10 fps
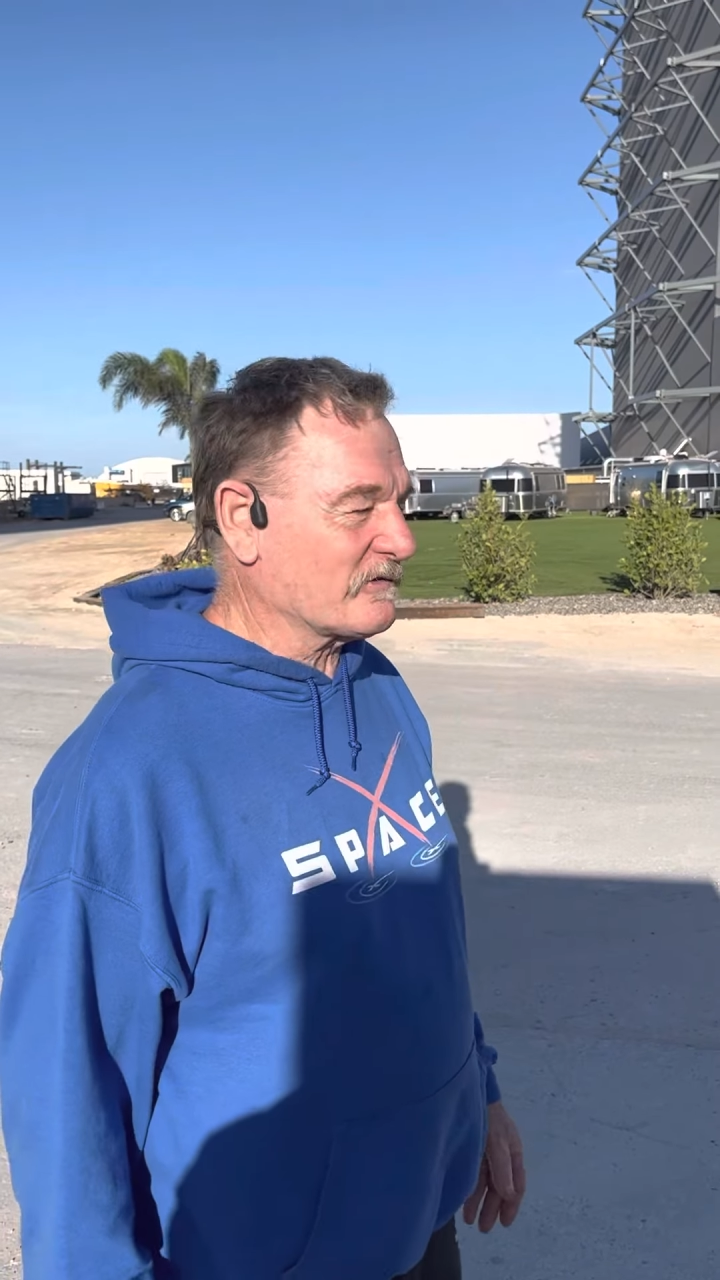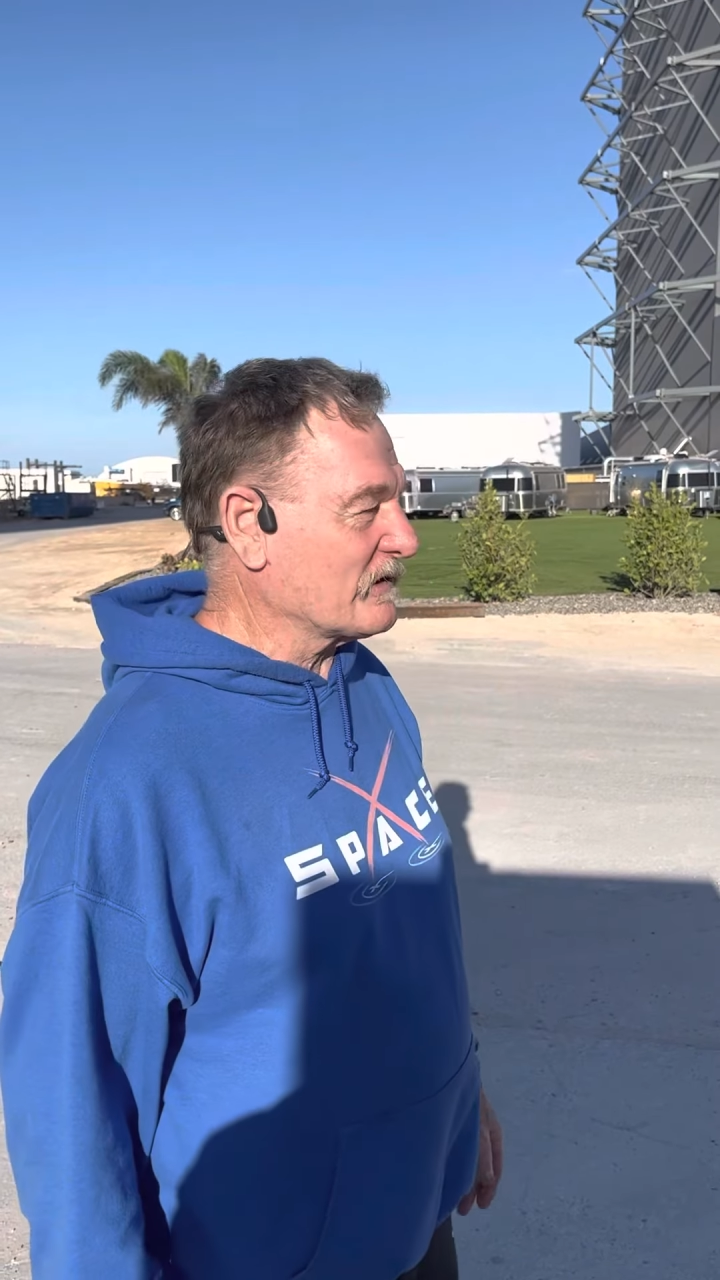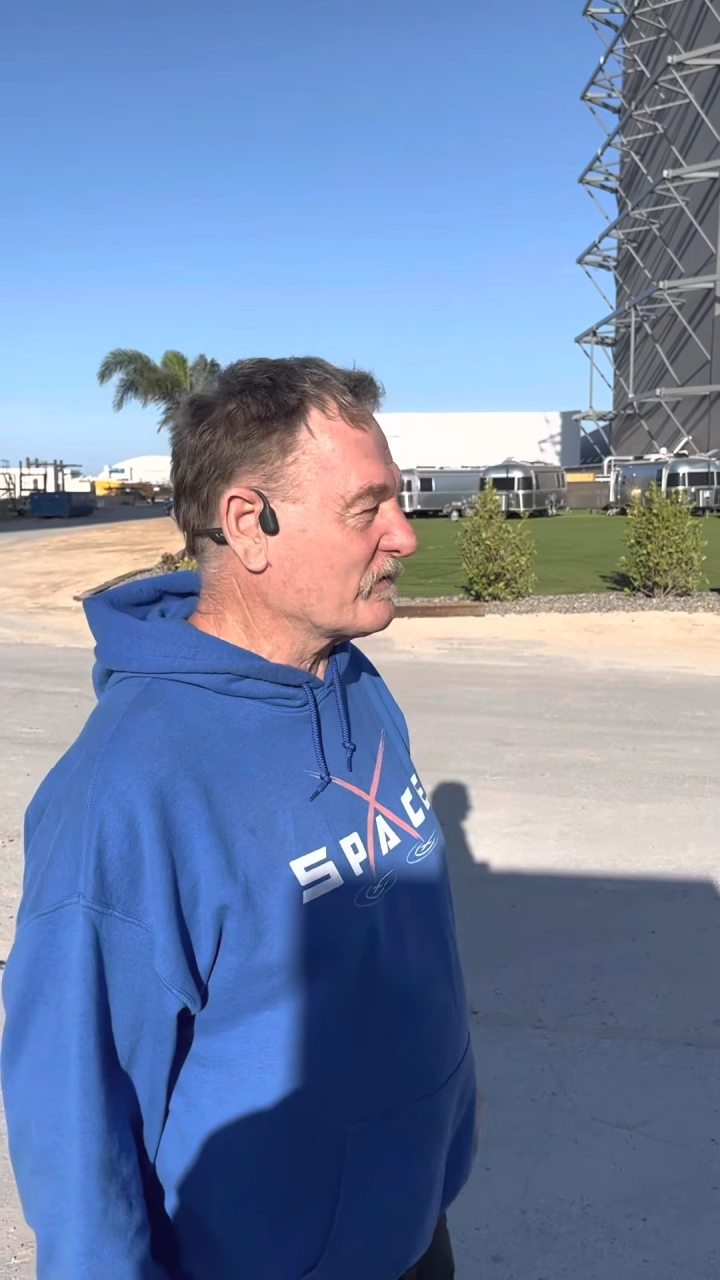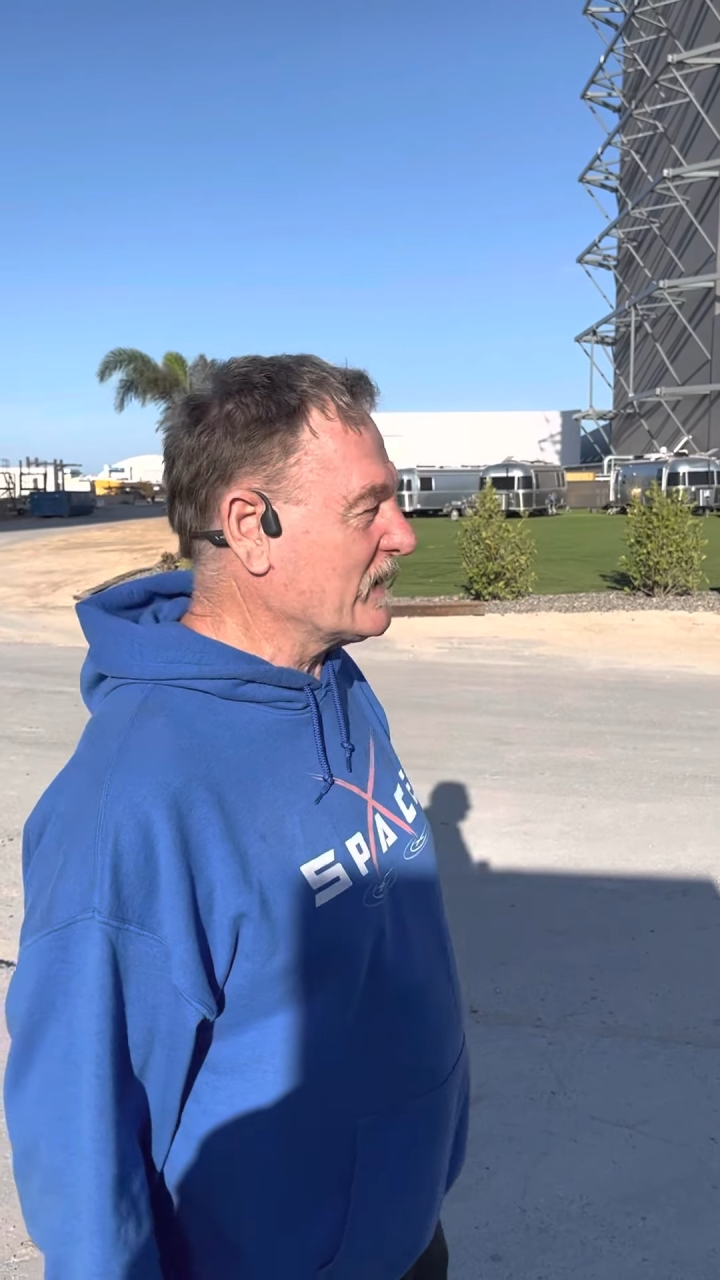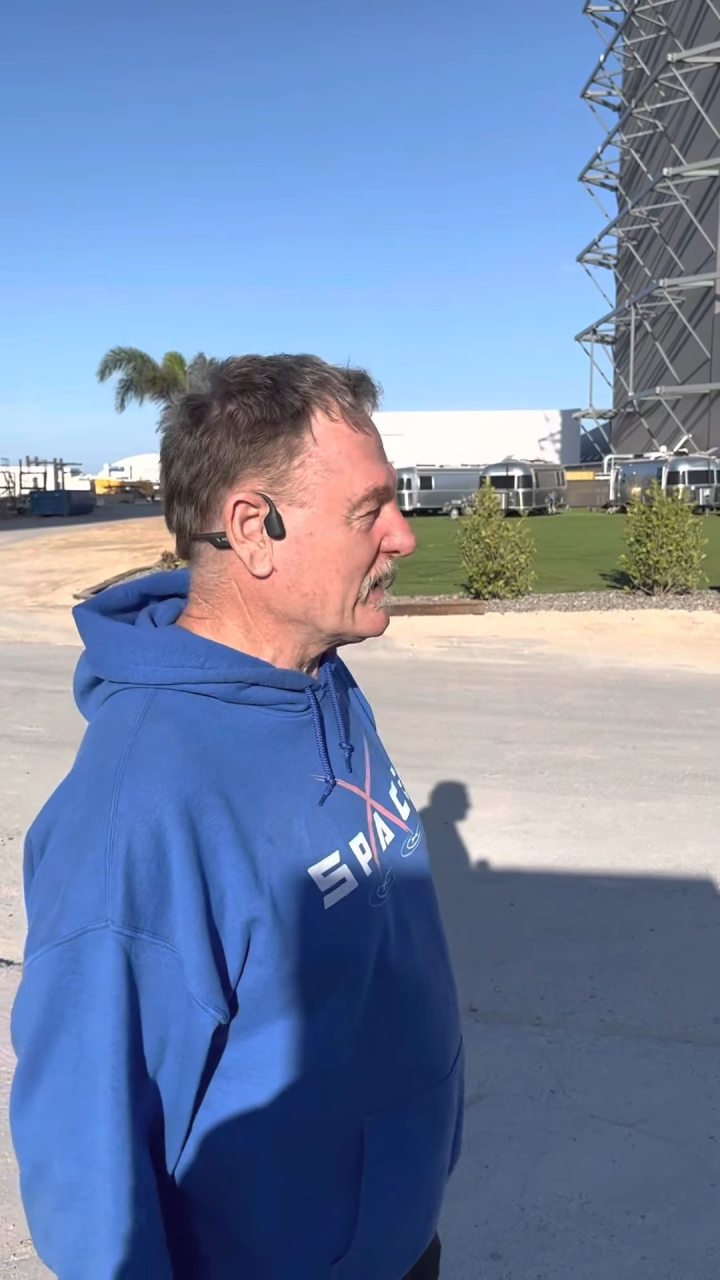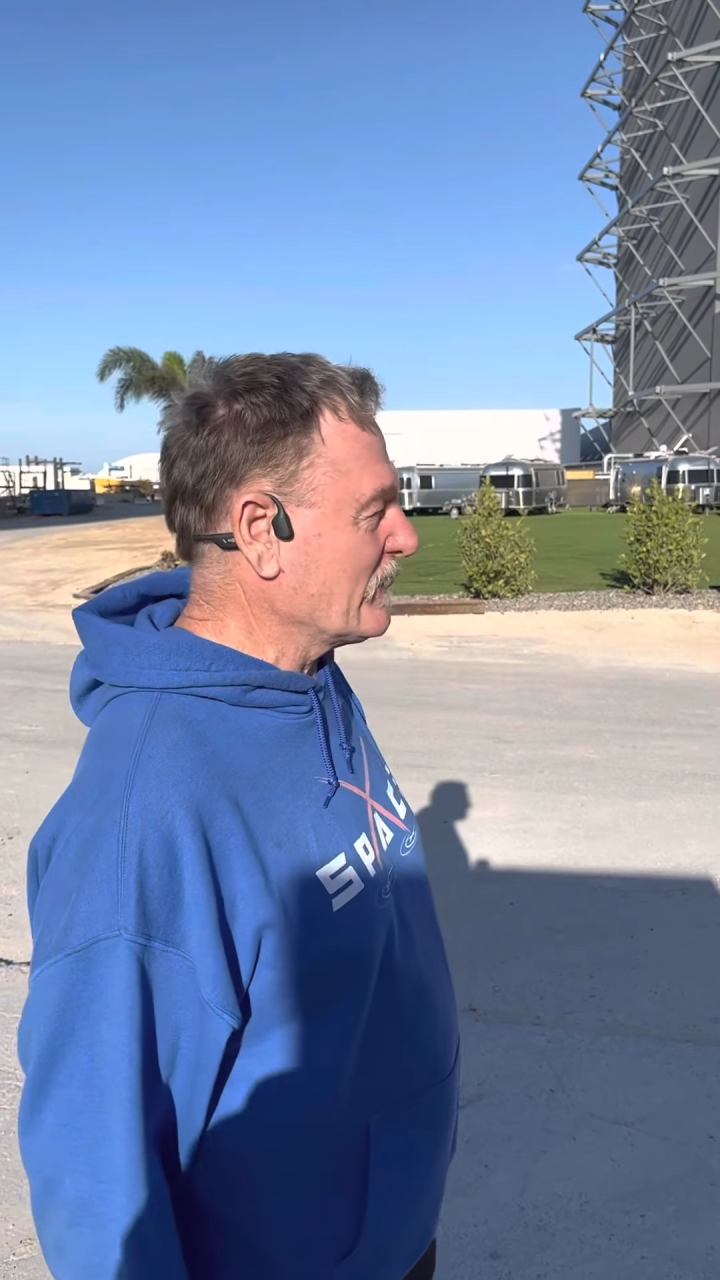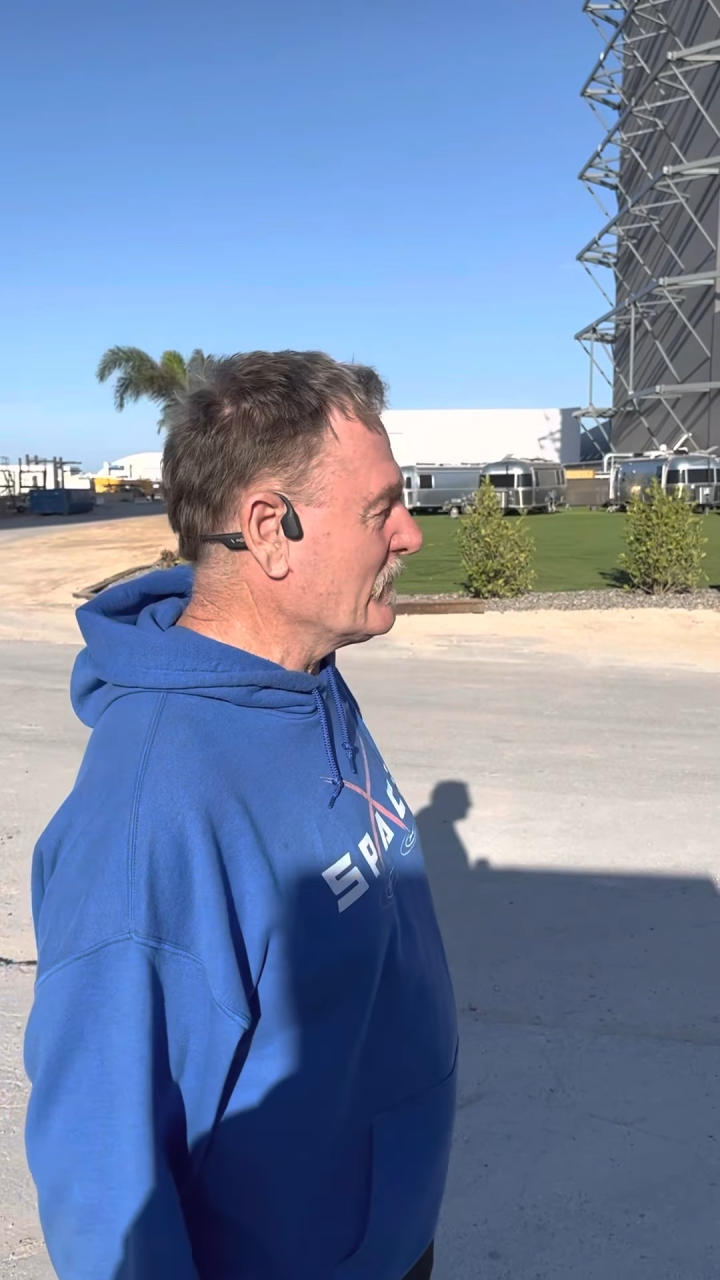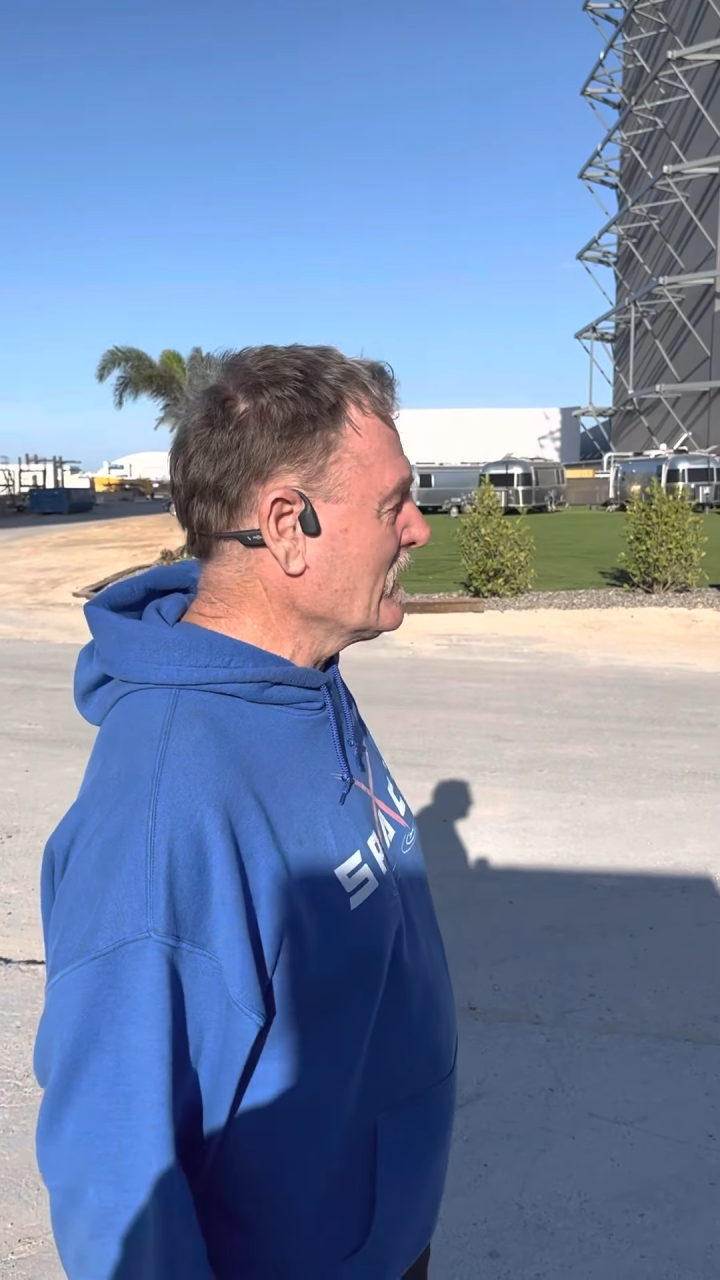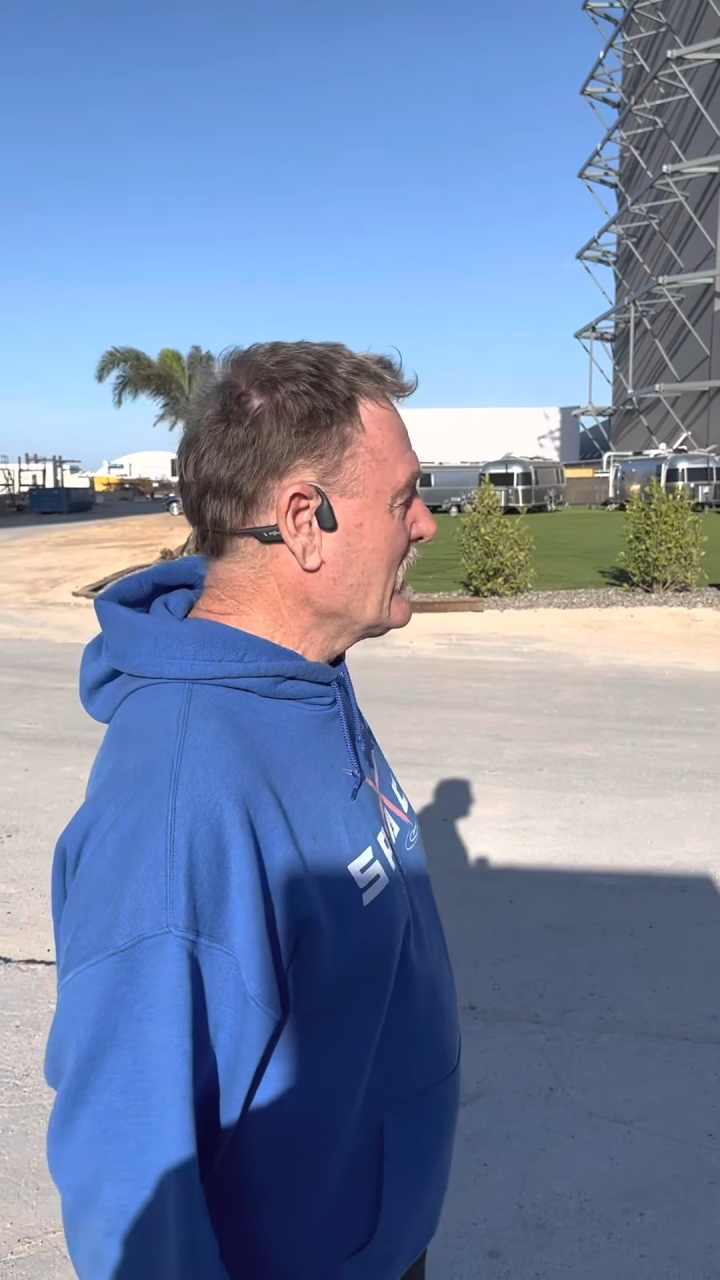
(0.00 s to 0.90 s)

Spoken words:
this video.